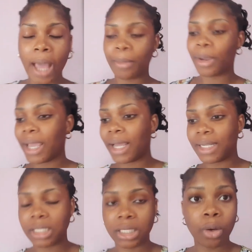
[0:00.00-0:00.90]
But yeah,
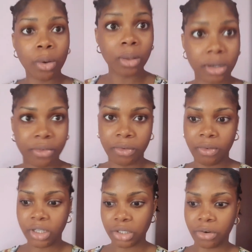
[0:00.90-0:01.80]
there's a whole lot of
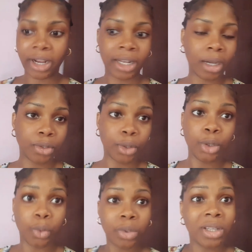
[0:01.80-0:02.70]
inflation right now, so
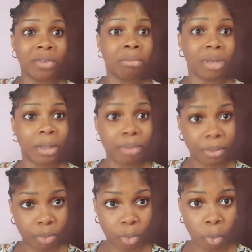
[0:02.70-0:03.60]
you won't even blame
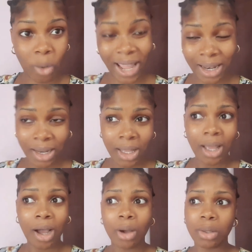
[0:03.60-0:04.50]
people when
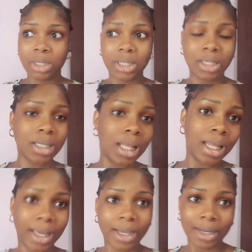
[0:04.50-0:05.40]
all those things are
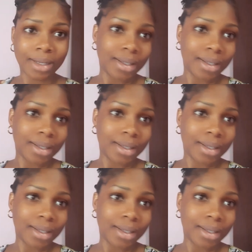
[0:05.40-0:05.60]
like